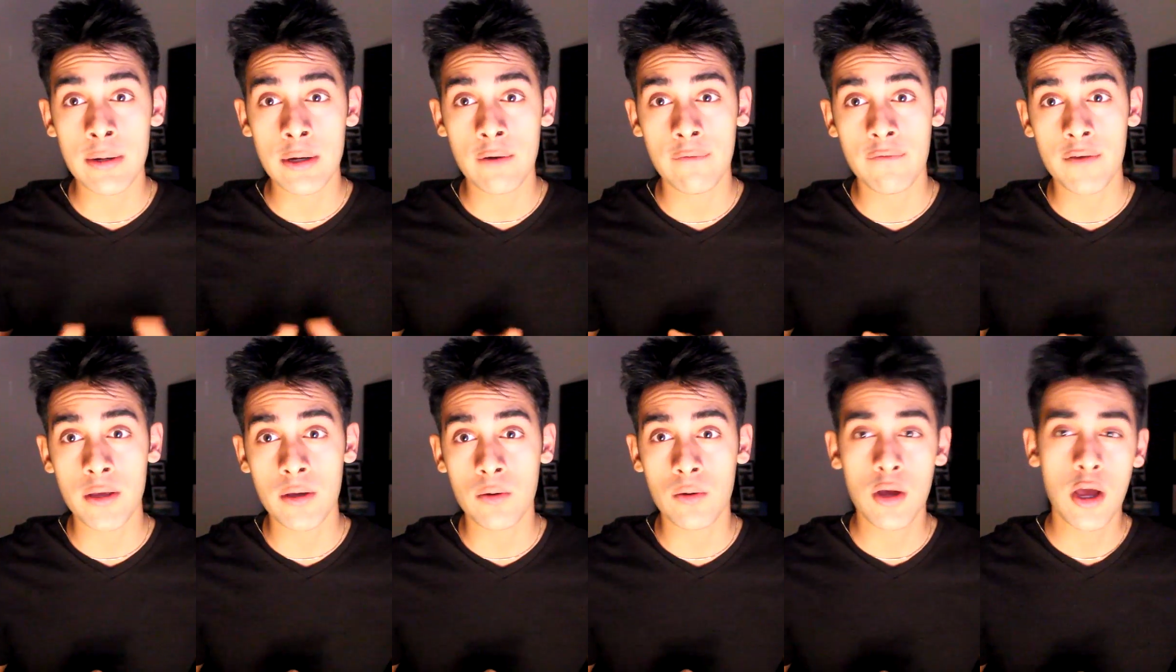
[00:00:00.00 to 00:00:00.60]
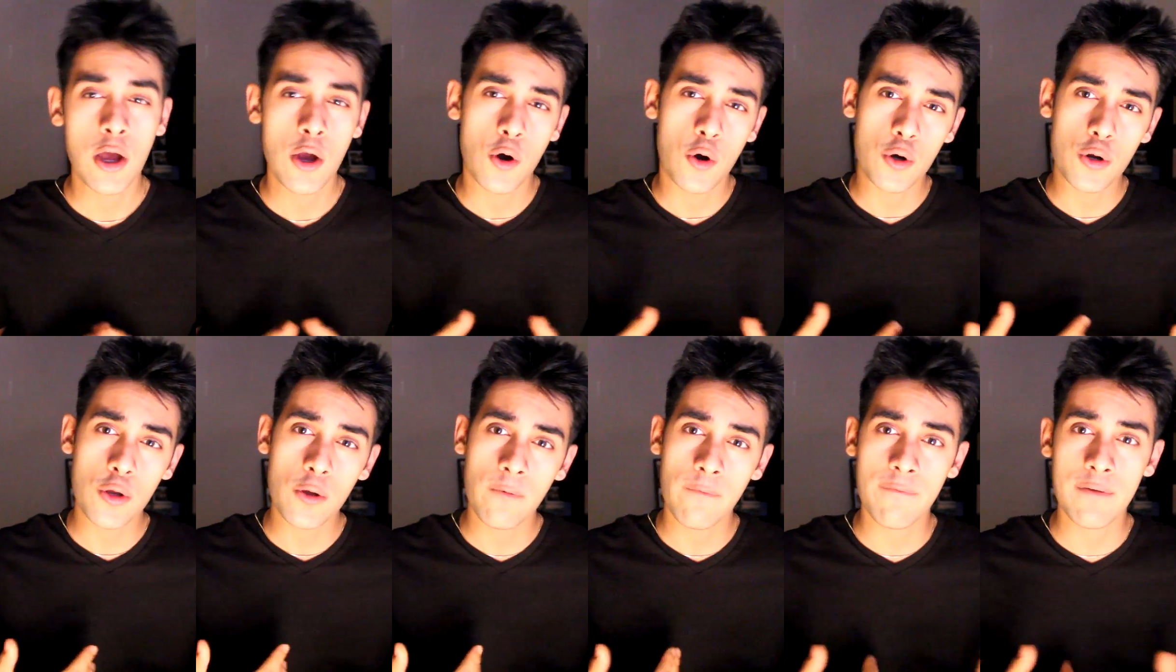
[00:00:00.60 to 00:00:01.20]
interview,
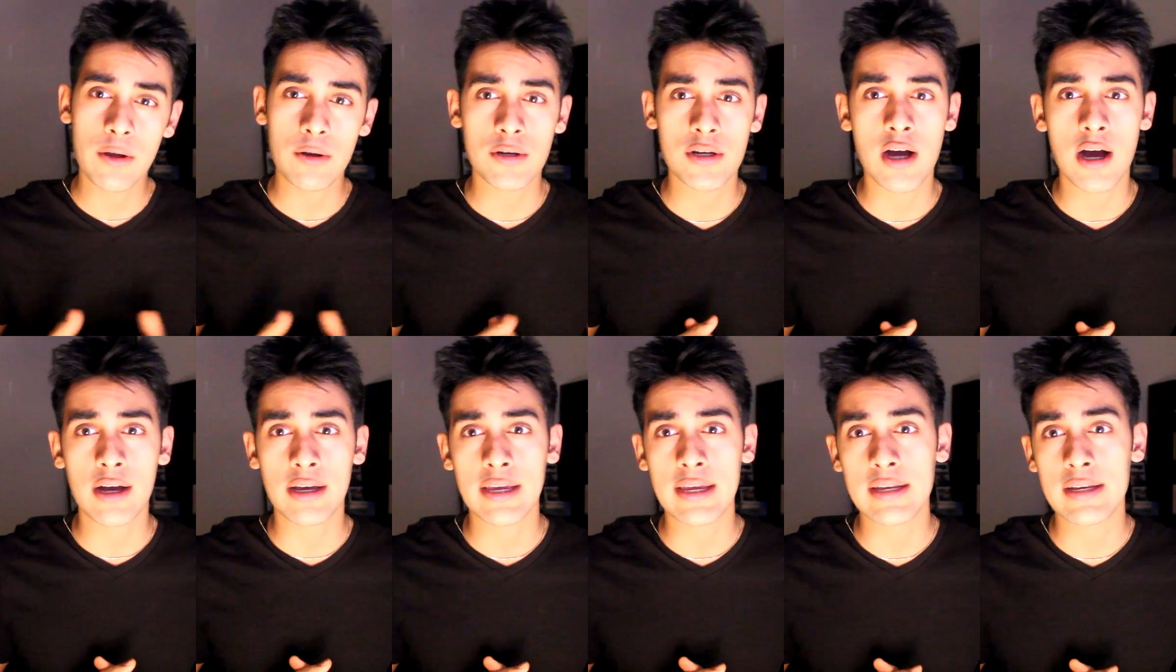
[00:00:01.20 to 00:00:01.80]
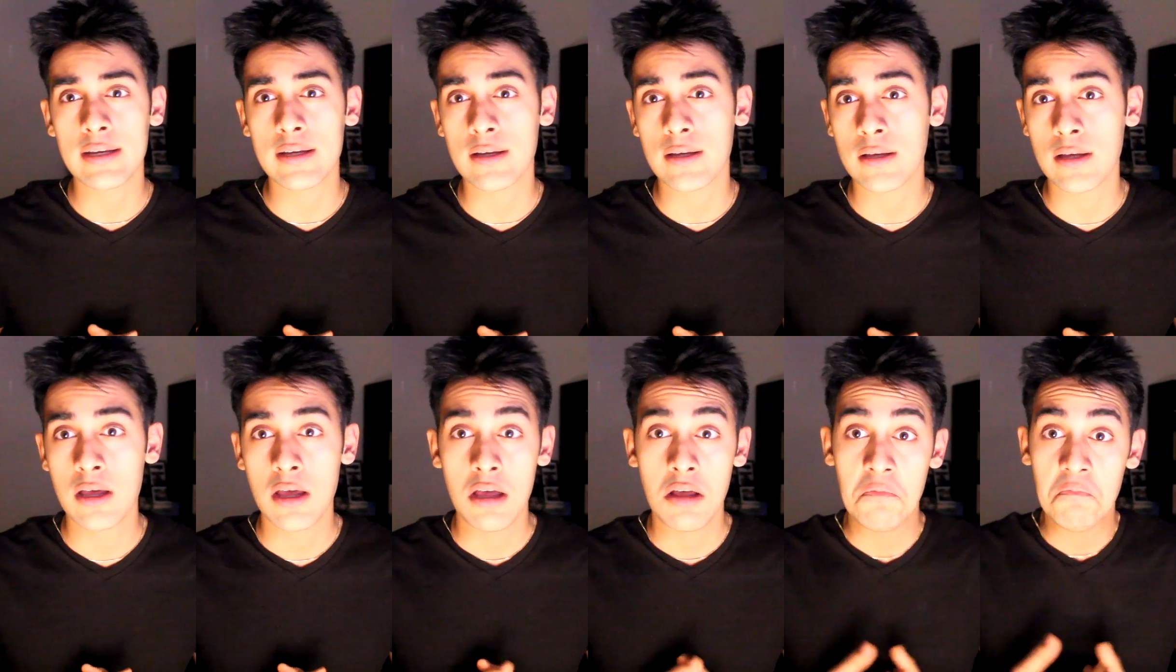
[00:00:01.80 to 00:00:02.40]
or you fear talking to